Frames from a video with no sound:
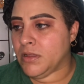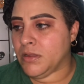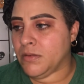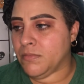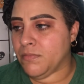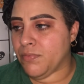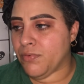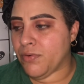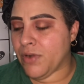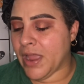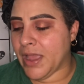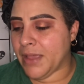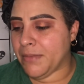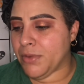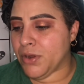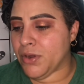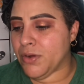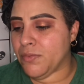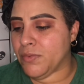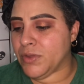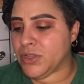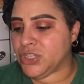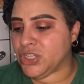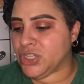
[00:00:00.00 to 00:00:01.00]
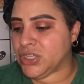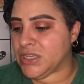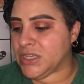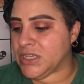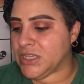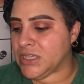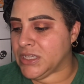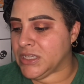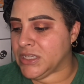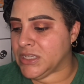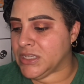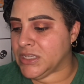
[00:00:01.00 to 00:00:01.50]
primer, which
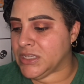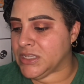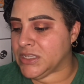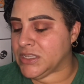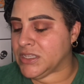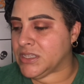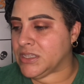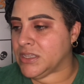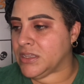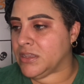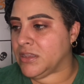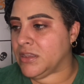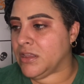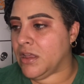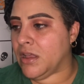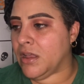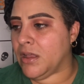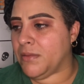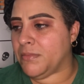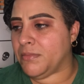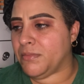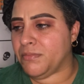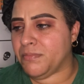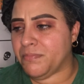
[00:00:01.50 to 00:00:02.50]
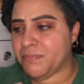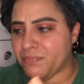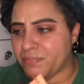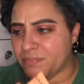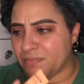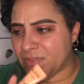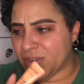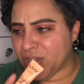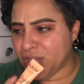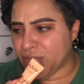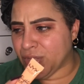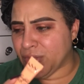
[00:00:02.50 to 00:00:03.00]
is
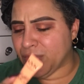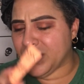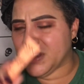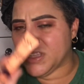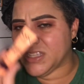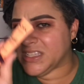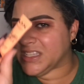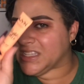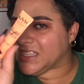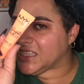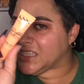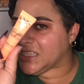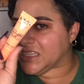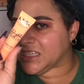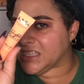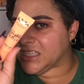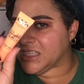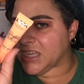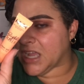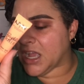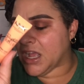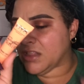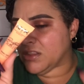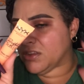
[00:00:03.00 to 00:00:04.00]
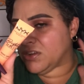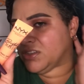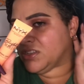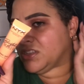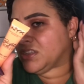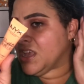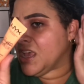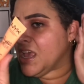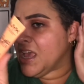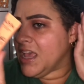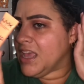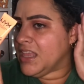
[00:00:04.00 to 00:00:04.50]
new. This is $6.
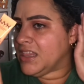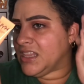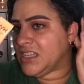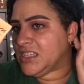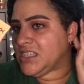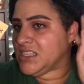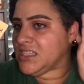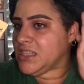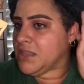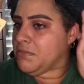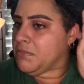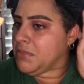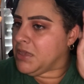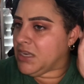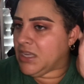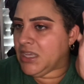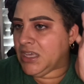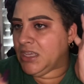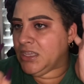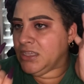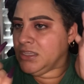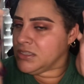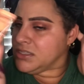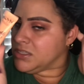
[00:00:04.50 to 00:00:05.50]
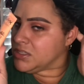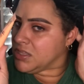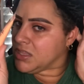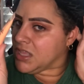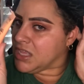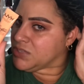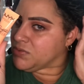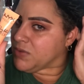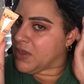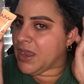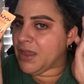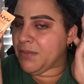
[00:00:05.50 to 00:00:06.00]
This is the mini, so
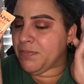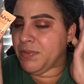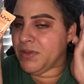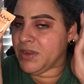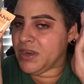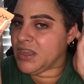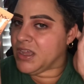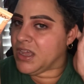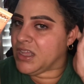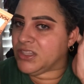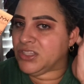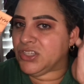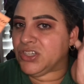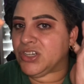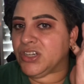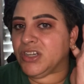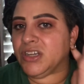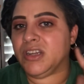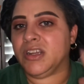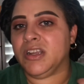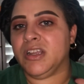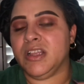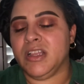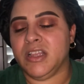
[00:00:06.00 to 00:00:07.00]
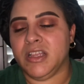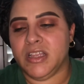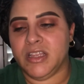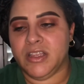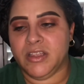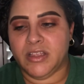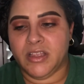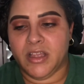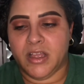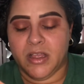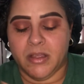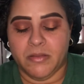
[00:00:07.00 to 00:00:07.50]
that's why I put it under
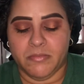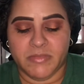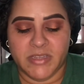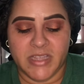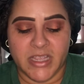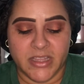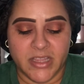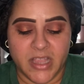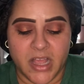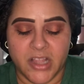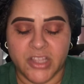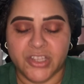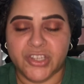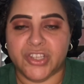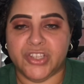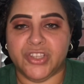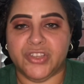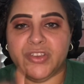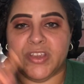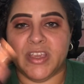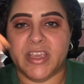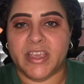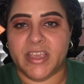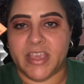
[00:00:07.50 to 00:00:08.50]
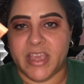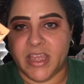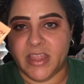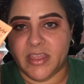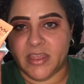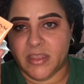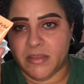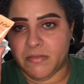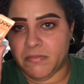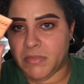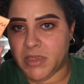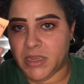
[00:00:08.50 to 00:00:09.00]
$10, because you can get
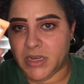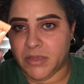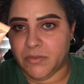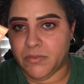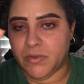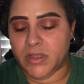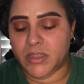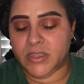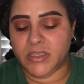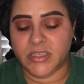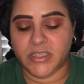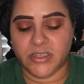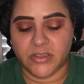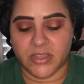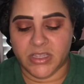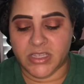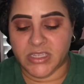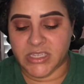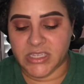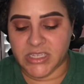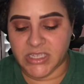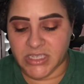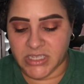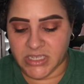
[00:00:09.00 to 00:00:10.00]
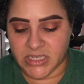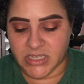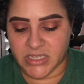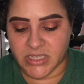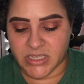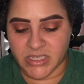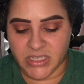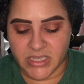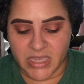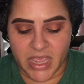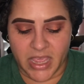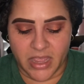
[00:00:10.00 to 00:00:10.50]
the mini ones. So this is
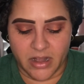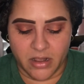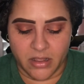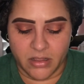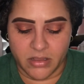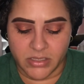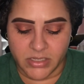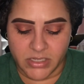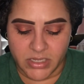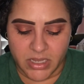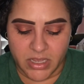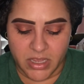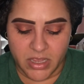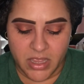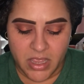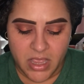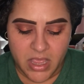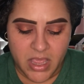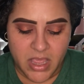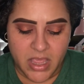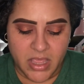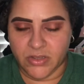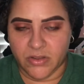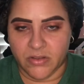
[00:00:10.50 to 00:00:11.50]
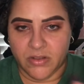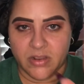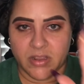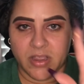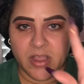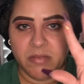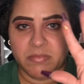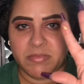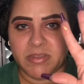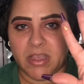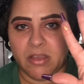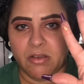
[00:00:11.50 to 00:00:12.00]
$6 at Ulta. So it
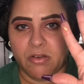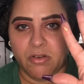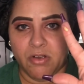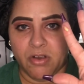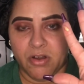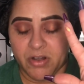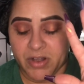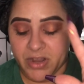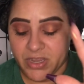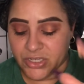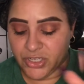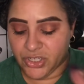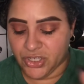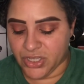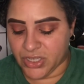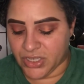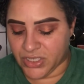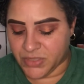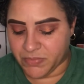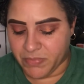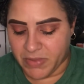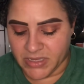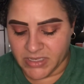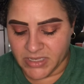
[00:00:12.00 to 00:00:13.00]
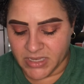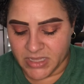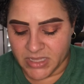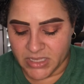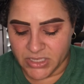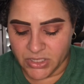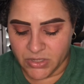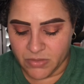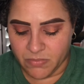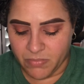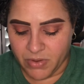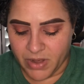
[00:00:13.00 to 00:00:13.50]
comes out orange. It's basically
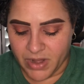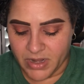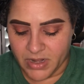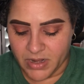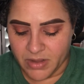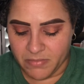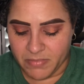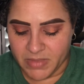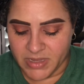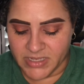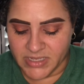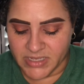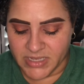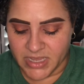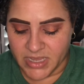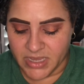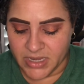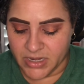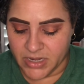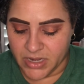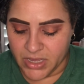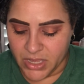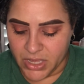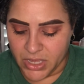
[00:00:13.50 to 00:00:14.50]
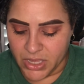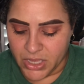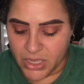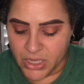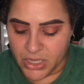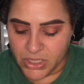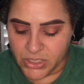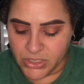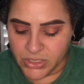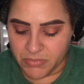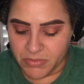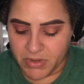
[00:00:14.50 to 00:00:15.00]
to brighten up my skin.
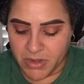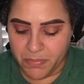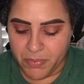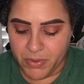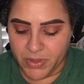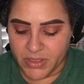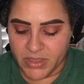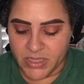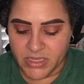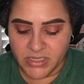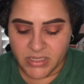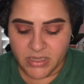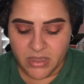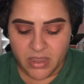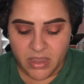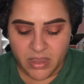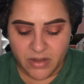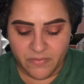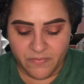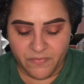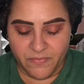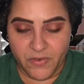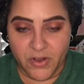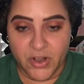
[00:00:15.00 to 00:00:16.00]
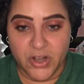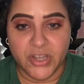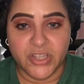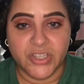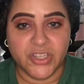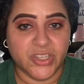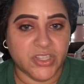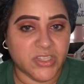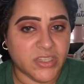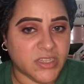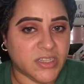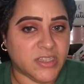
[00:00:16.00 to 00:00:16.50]
So I'm going to put this on
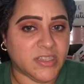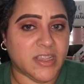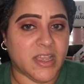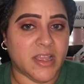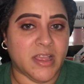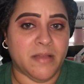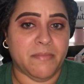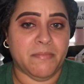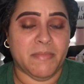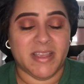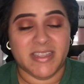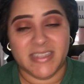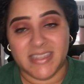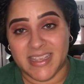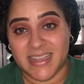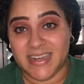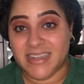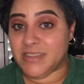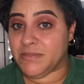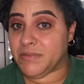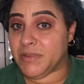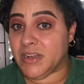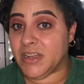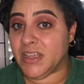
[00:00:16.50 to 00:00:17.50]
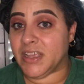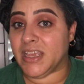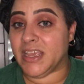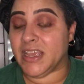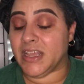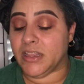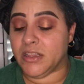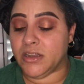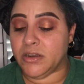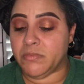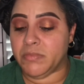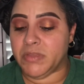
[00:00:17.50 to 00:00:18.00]
first, just because my skin has been looking
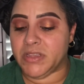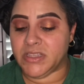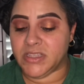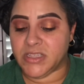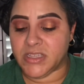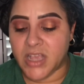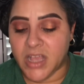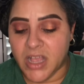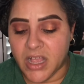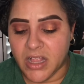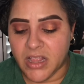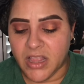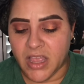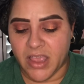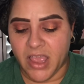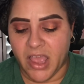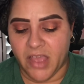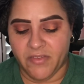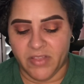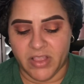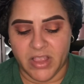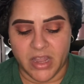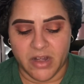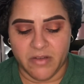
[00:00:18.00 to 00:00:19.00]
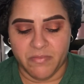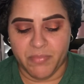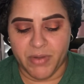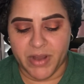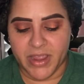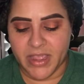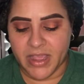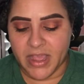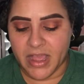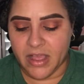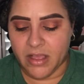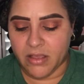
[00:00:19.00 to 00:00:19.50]
a little bit dull. I have a lot of
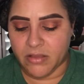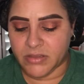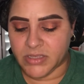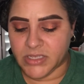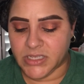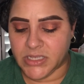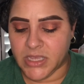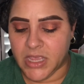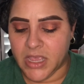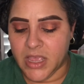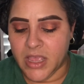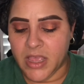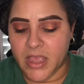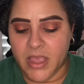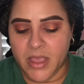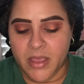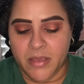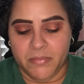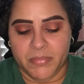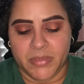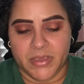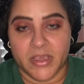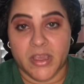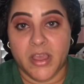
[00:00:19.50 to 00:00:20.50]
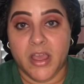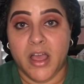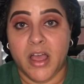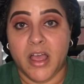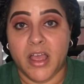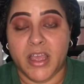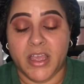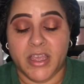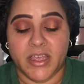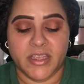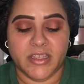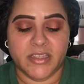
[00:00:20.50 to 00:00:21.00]
breakouts
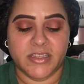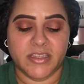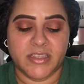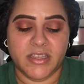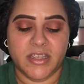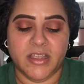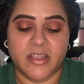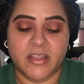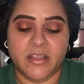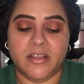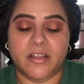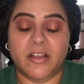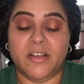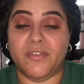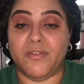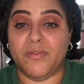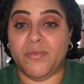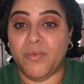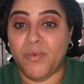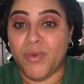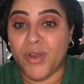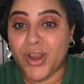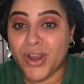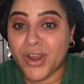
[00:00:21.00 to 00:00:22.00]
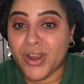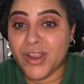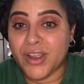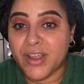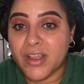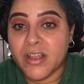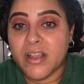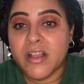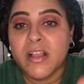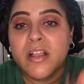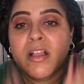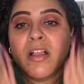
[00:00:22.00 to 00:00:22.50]
because of work
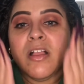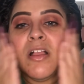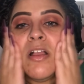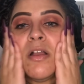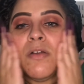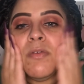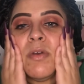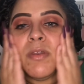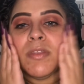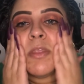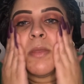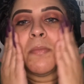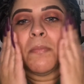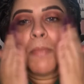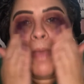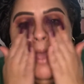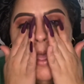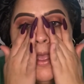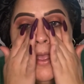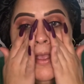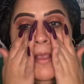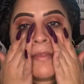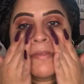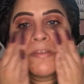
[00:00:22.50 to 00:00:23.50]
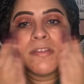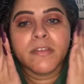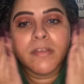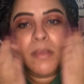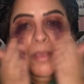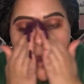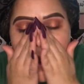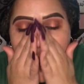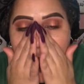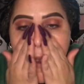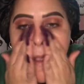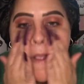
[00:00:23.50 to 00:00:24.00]
with the mask.
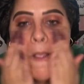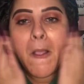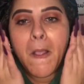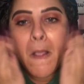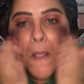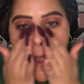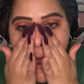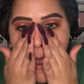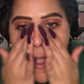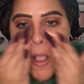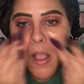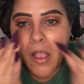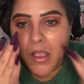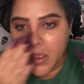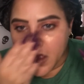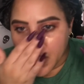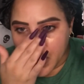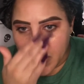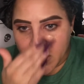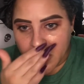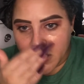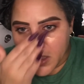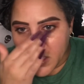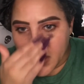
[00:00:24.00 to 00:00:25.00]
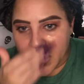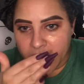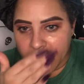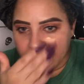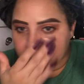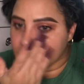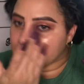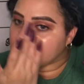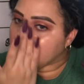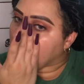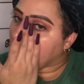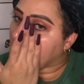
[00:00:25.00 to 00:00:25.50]

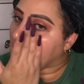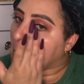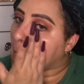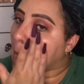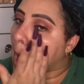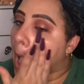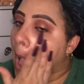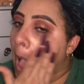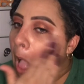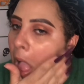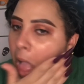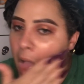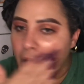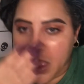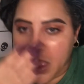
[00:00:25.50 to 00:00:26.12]
It's like, ugh.